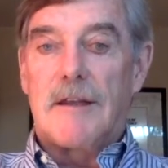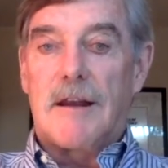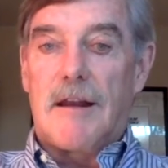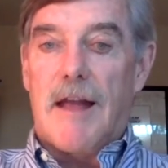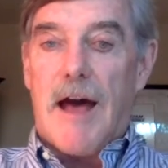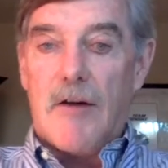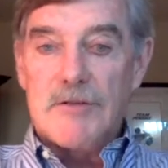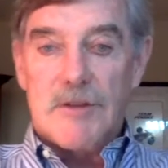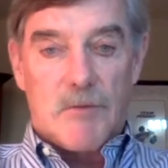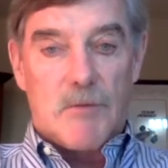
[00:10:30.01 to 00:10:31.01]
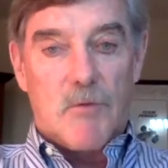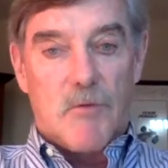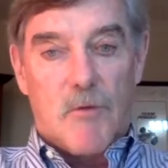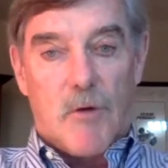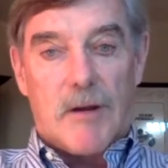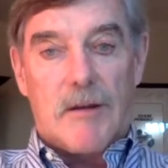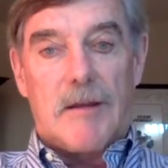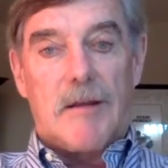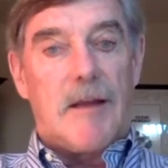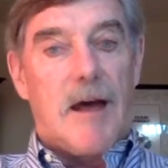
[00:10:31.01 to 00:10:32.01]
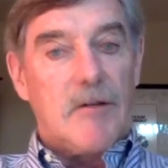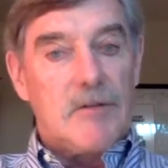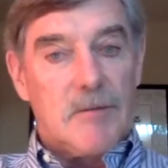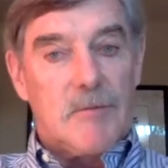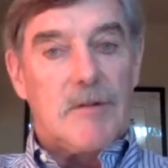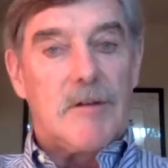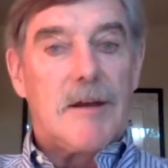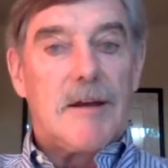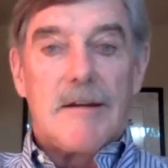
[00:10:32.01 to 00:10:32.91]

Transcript: that allows them to move quickly, allows them to